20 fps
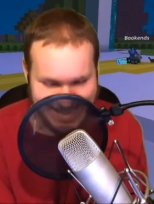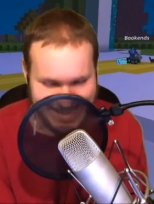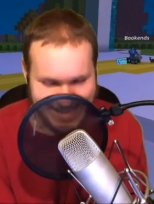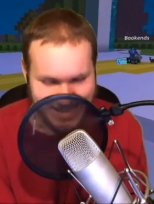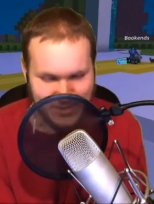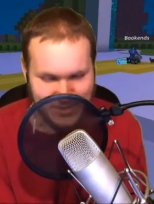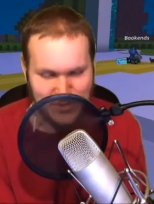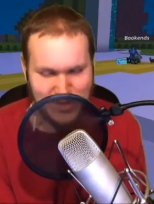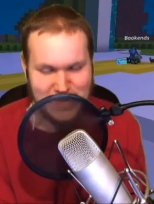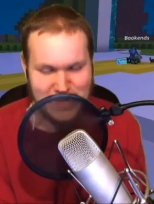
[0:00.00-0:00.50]

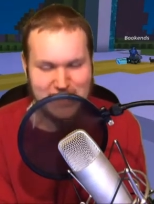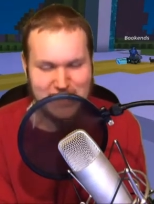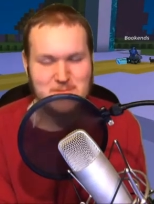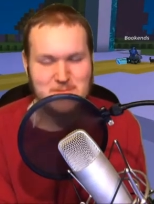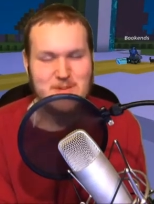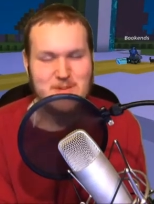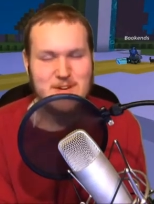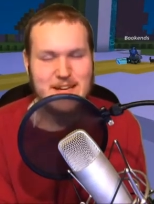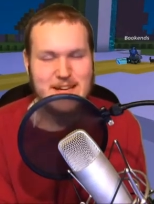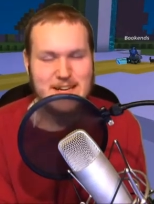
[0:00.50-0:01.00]
Tweet it.
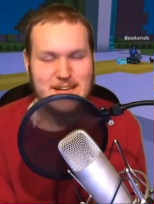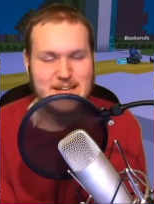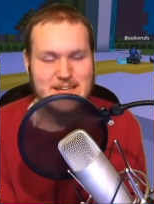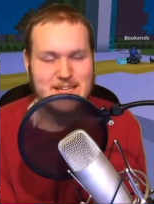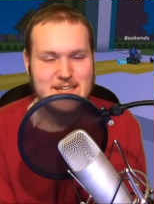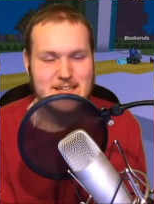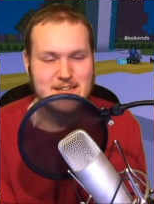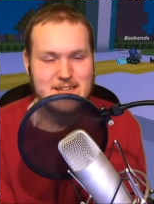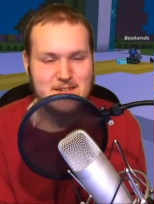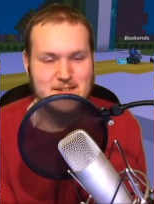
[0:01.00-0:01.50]
We'll get
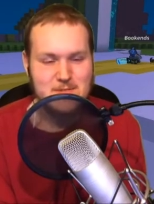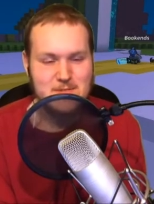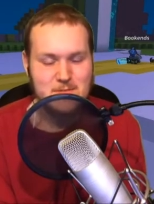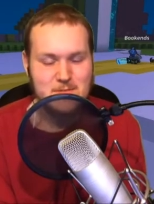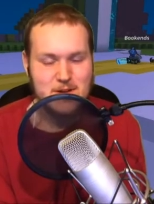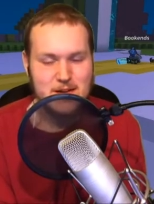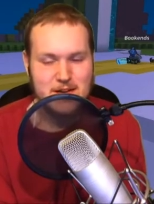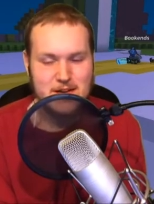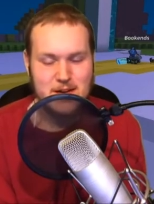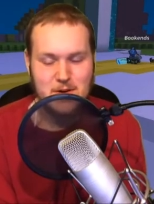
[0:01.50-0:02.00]
it. Uh, we'll
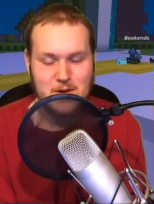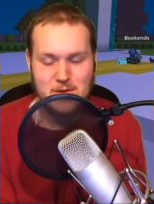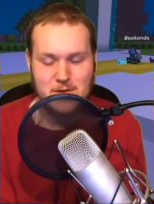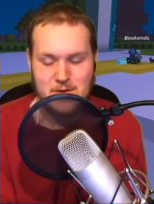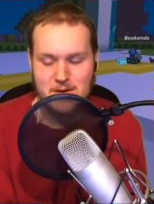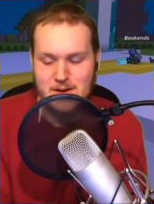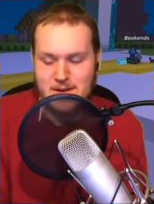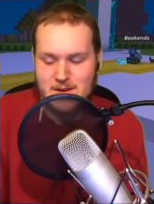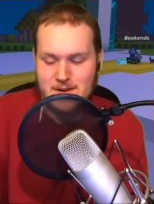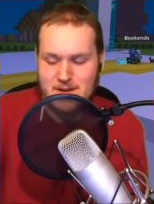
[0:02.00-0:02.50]
get it going.